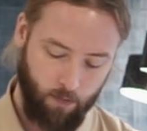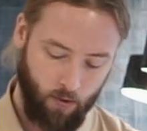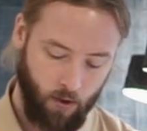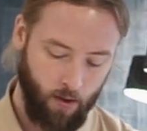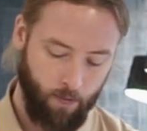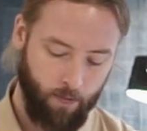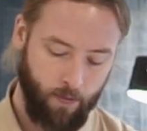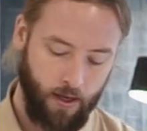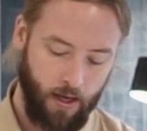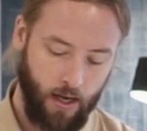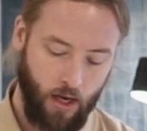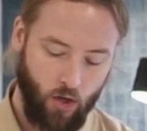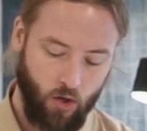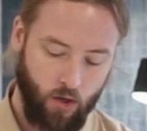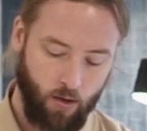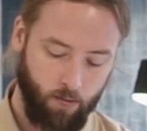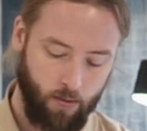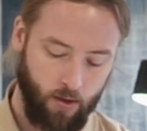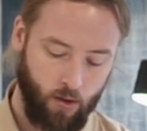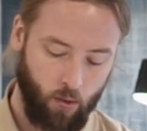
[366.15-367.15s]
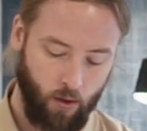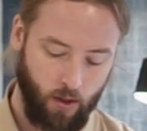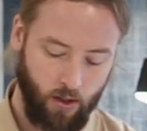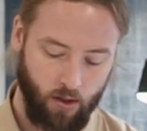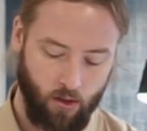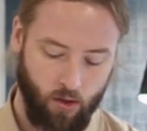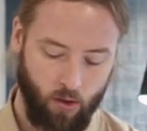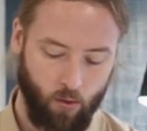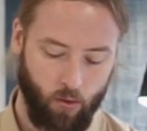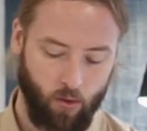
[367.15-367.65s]
combination between
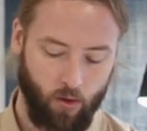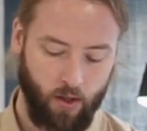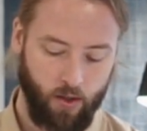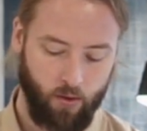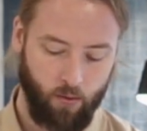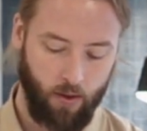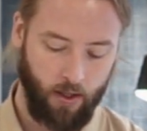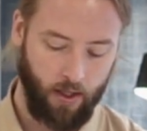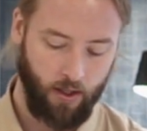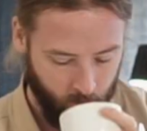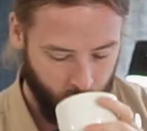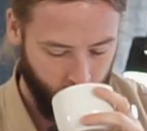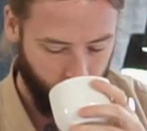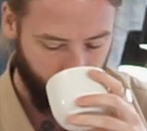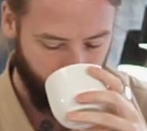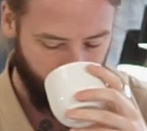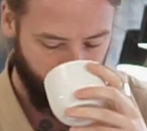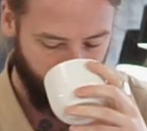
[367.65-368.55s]
the two, or in relation to